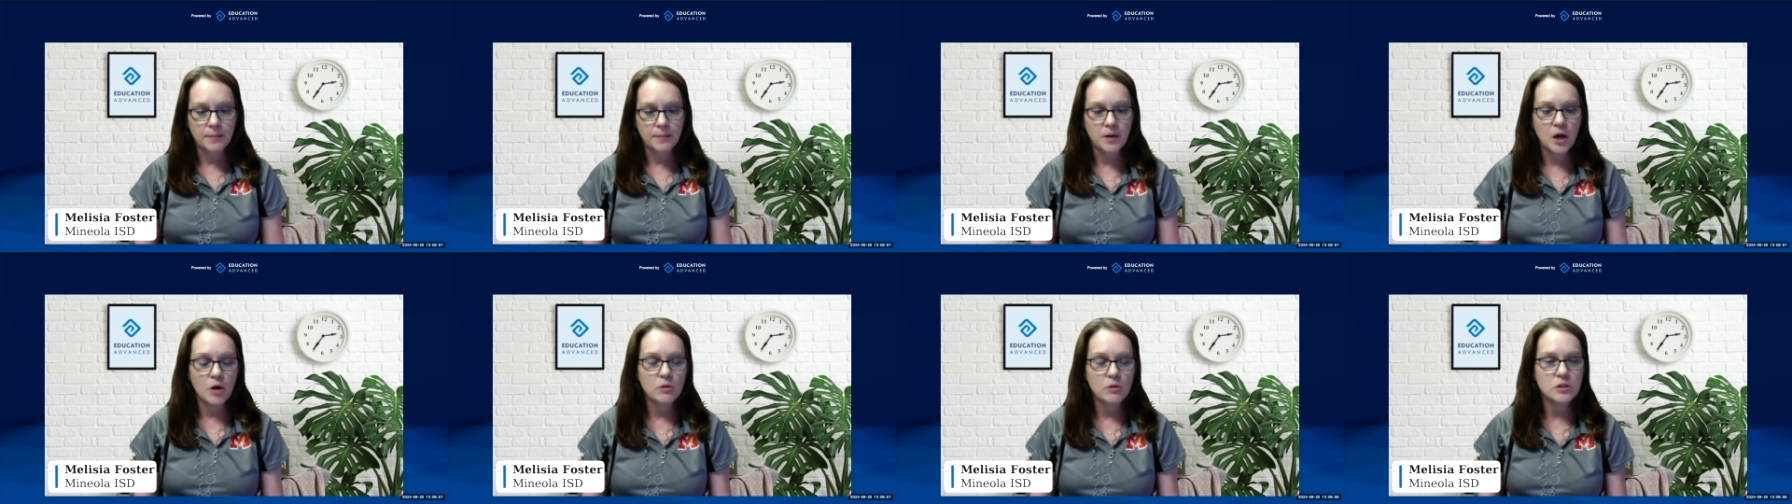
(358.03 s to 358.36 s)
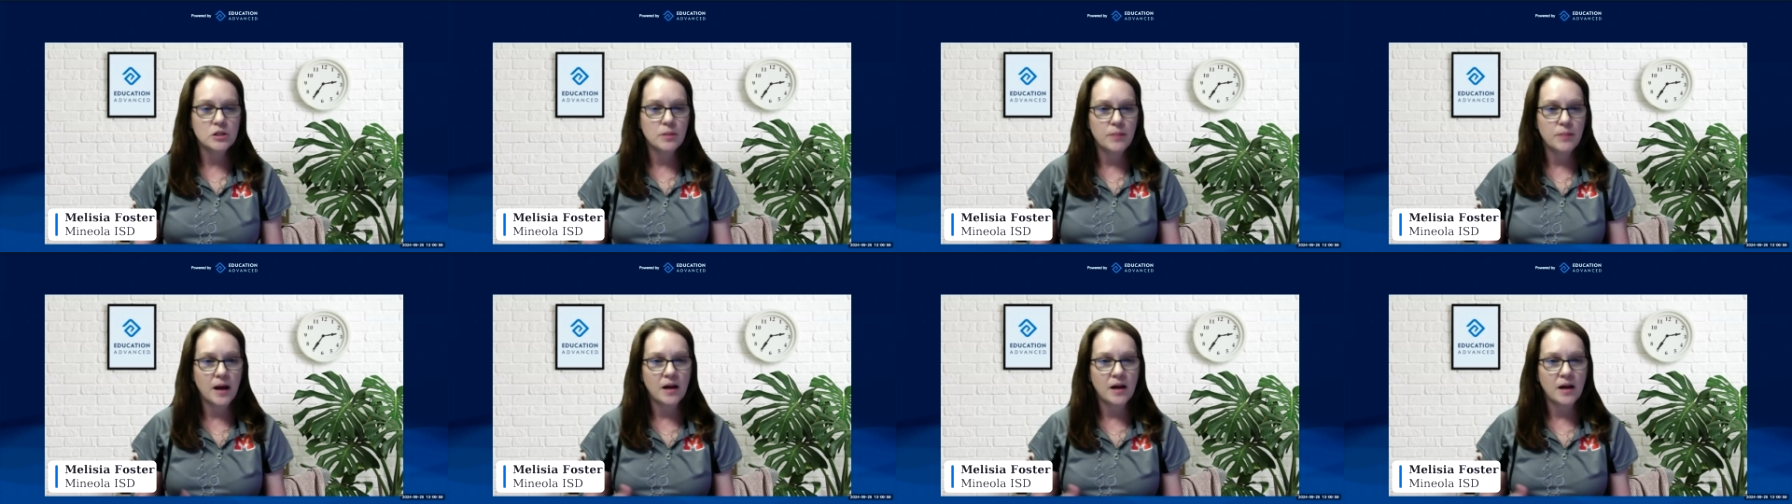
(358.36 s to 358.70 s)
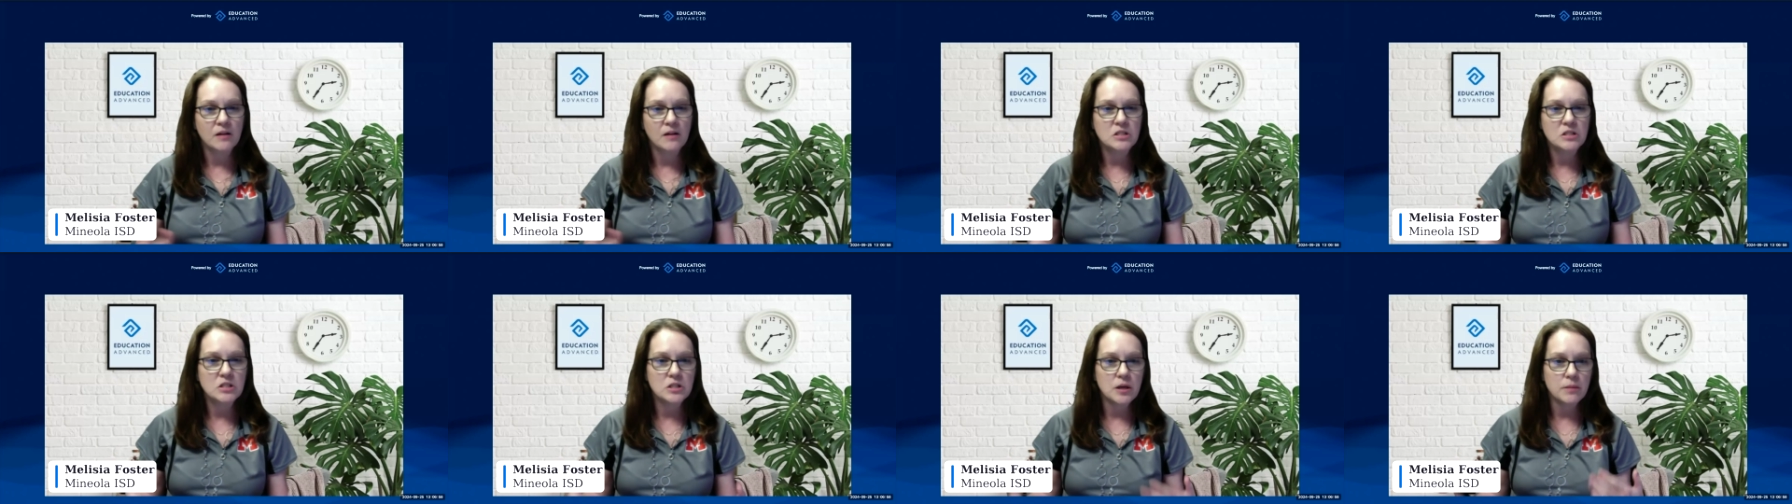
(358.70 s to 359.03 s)
notes
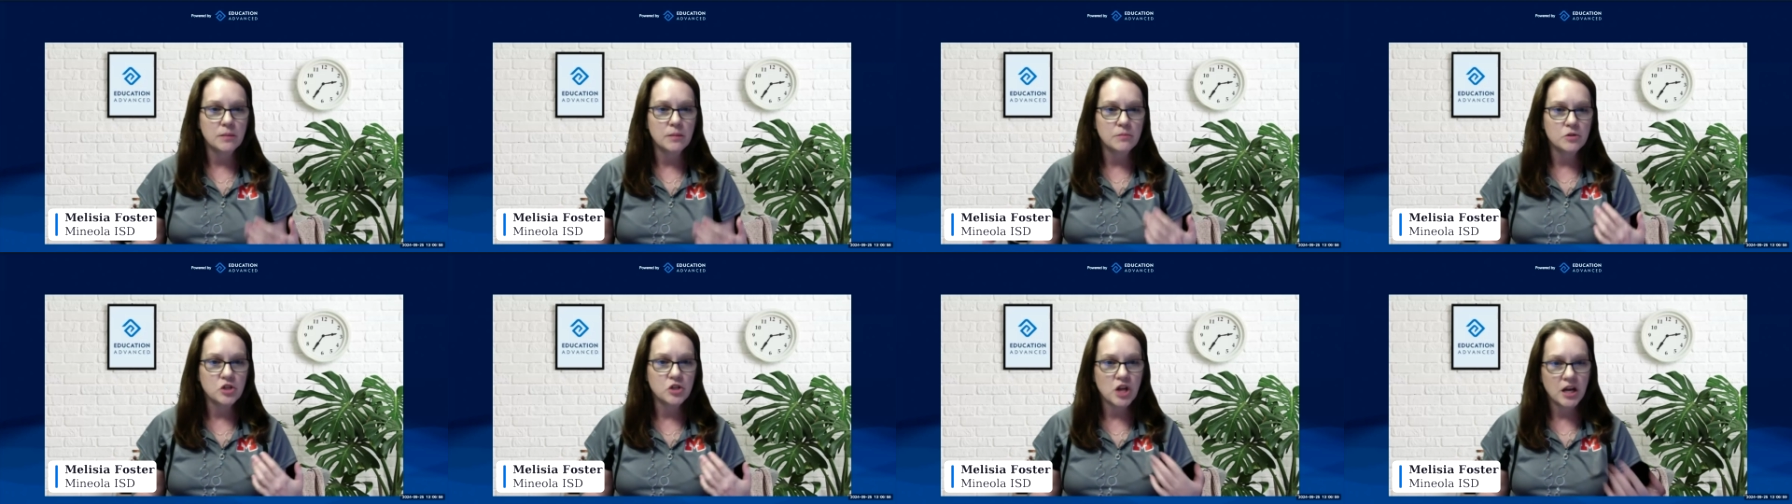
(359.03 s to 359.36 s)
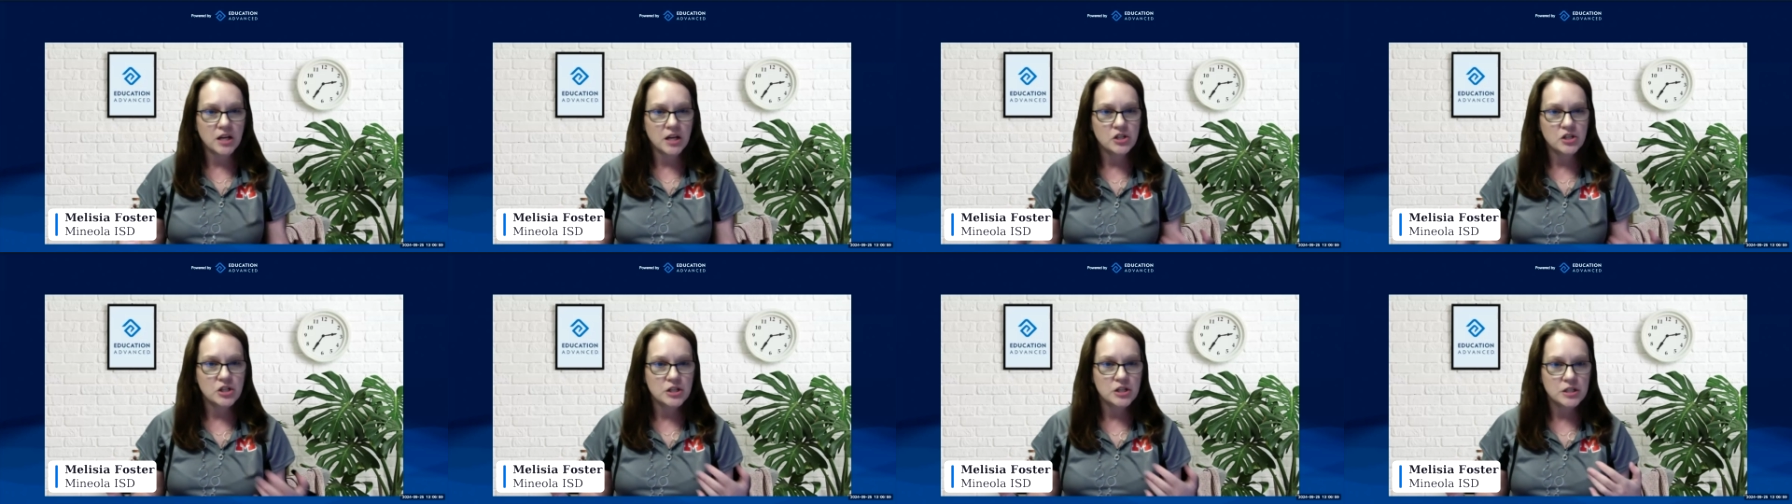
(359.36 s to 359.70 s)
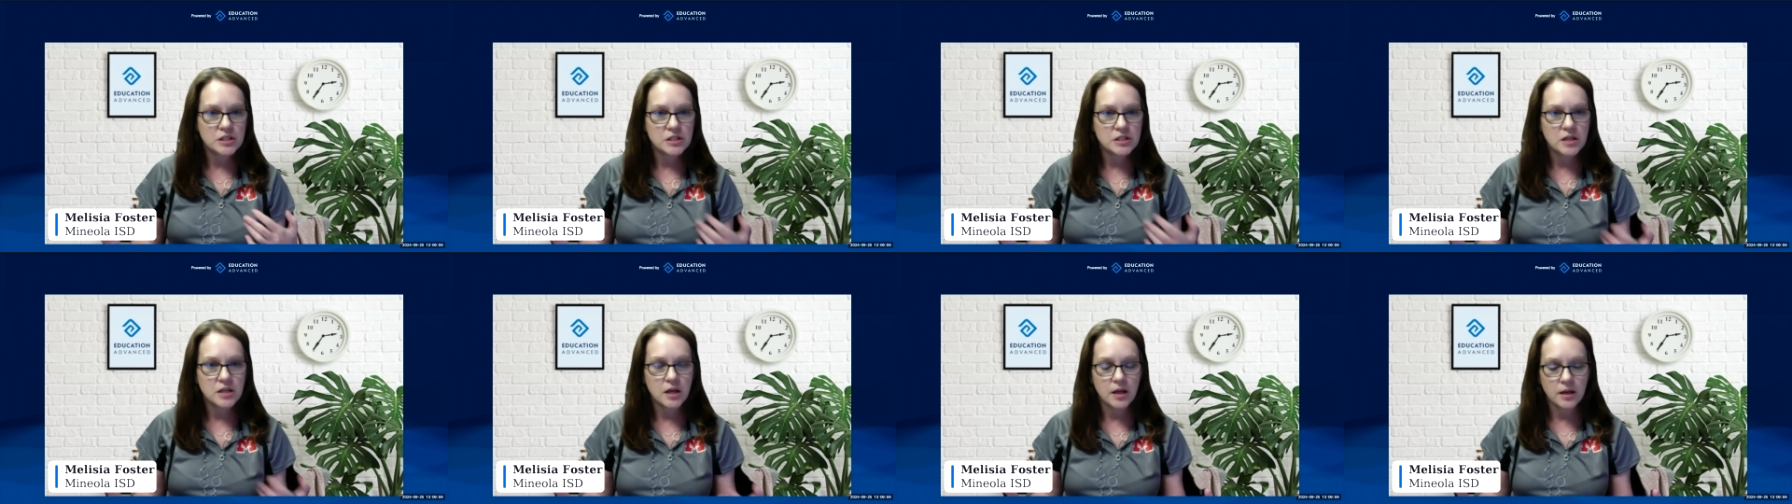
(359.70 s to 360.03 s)
about some
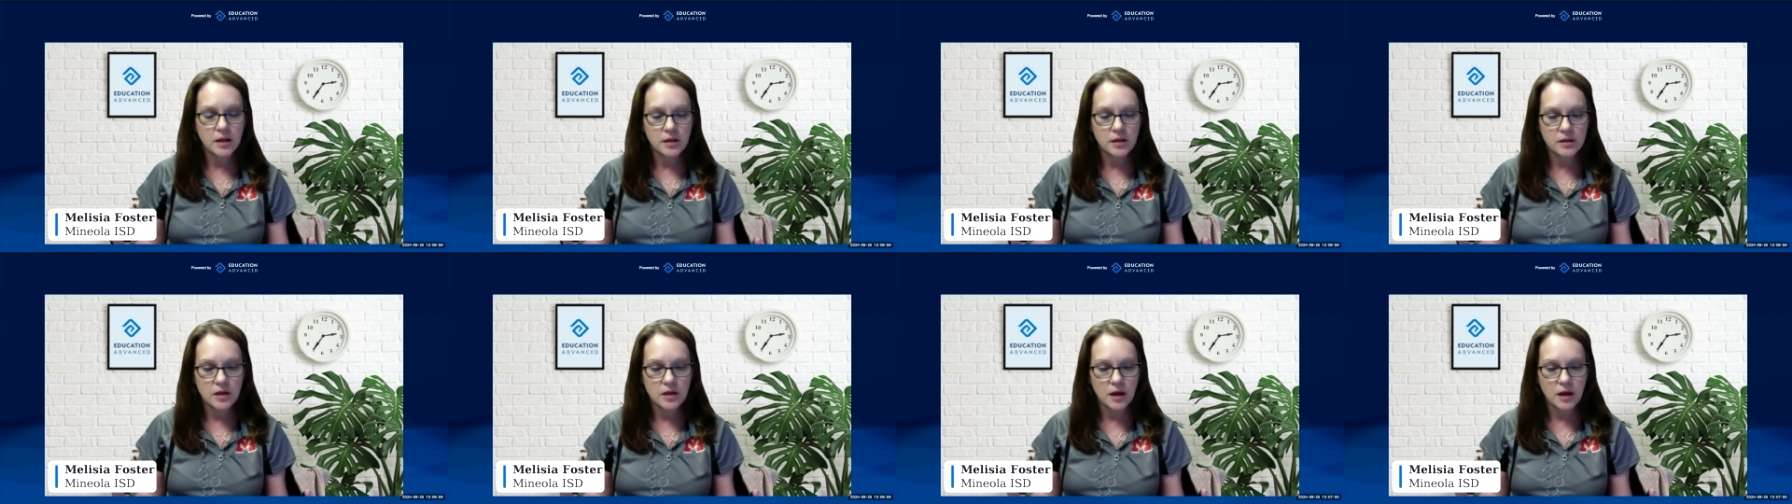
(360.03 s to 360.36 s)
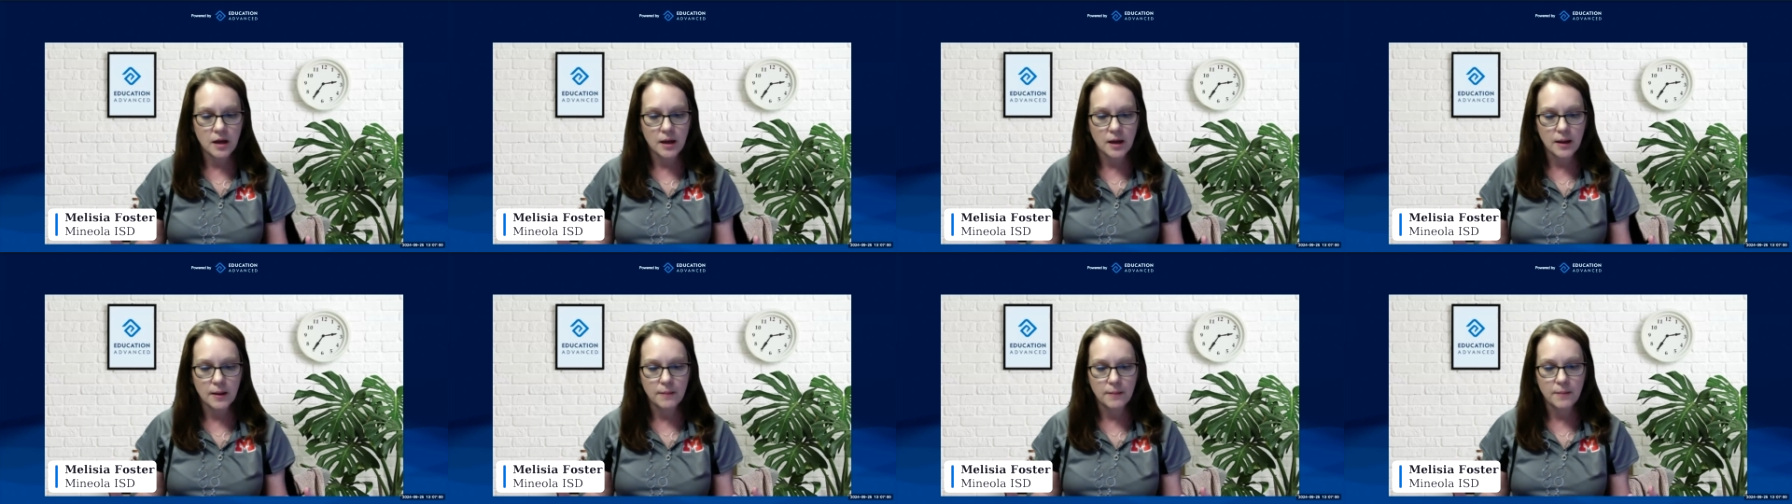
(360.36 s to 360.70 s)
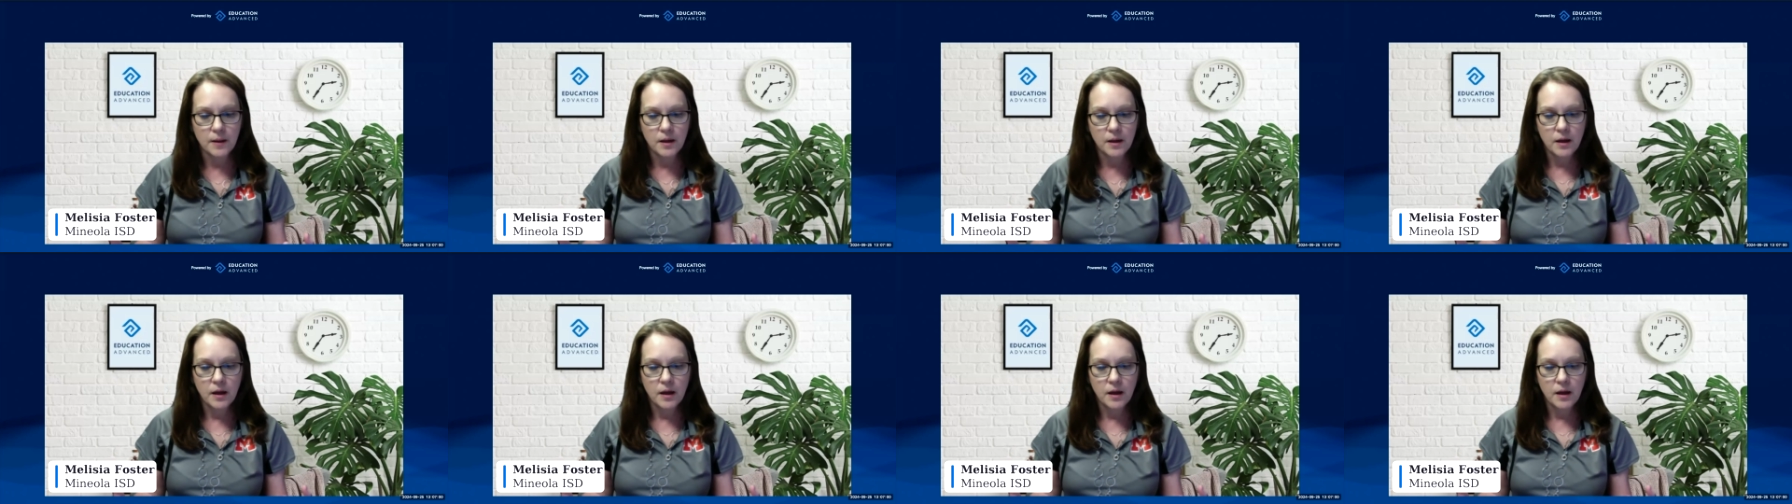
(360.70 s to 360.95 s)
changes that um,